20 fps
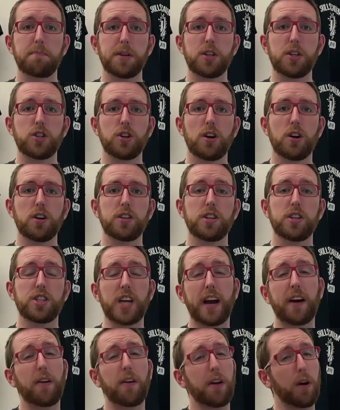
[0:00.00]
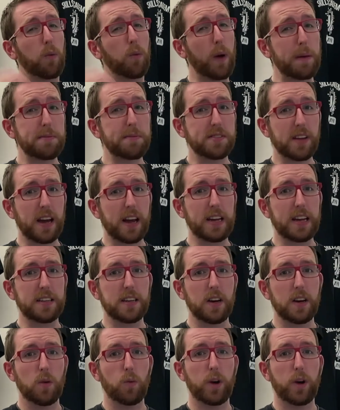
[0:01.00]
Be sure to check out our
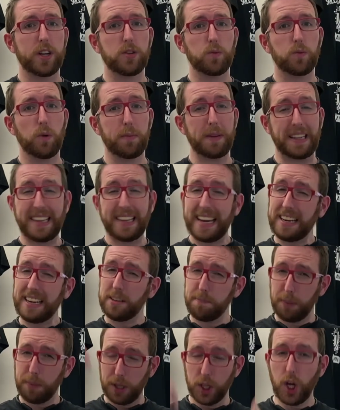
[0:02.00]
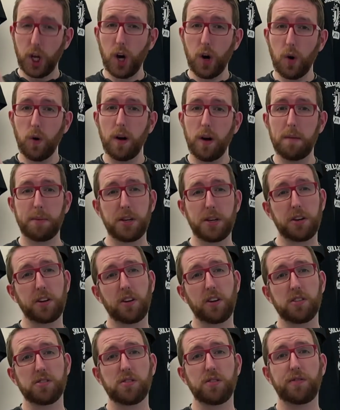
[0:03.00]
website, which will be linked below, but you
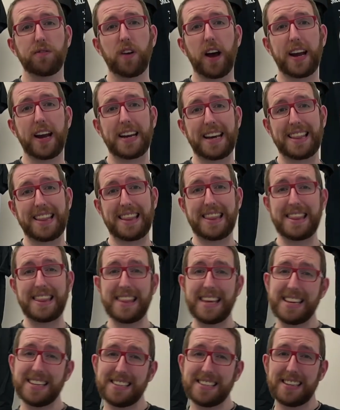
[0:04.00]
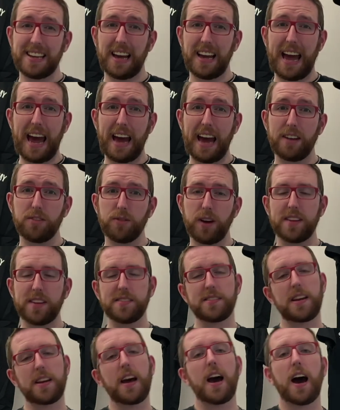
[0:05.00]
can also find at this
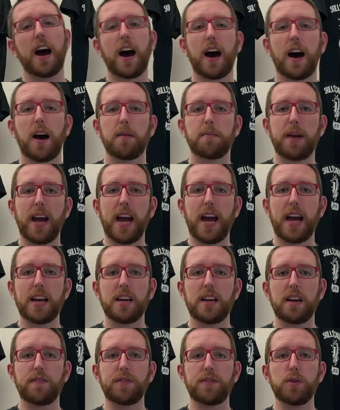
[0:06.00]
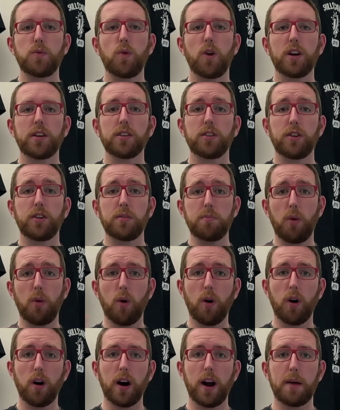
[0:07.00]
address. And if you want to learn
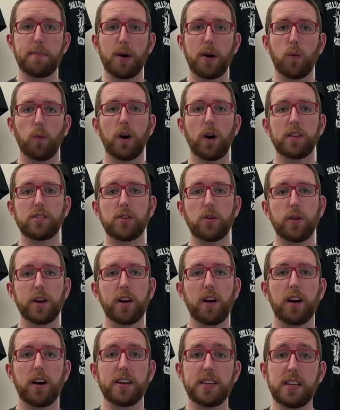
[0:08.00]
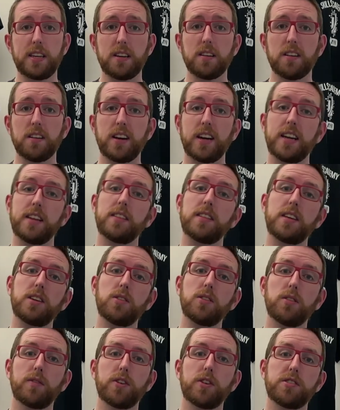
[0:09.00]
more about what's going on here in the
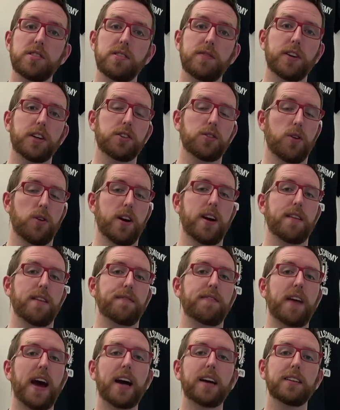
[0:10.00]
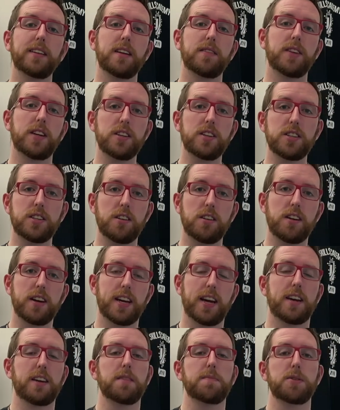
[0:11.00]
University of Victoria Faculty of
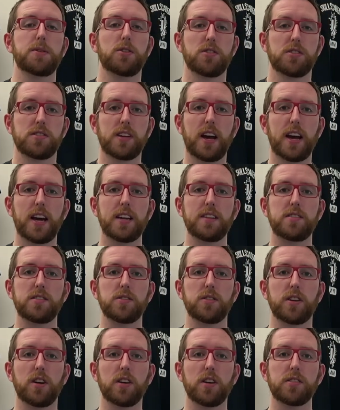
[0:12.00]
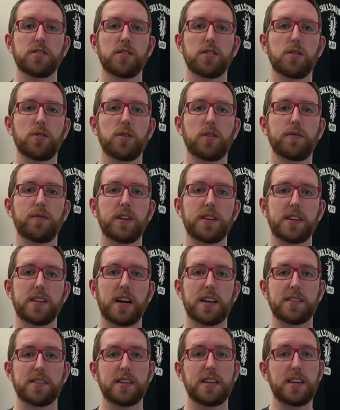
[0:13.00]
Engineering and Computer Science, you can also
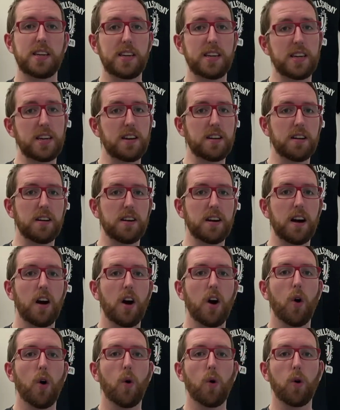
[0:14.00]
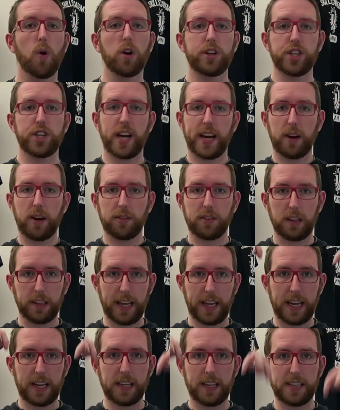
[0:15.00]
visit us here or check out the
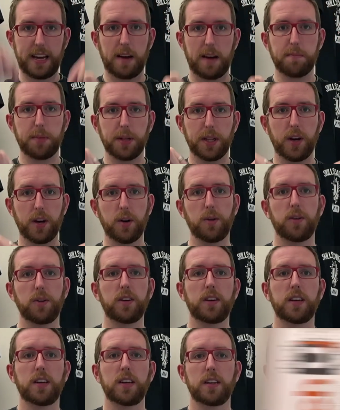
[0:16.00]
link down below.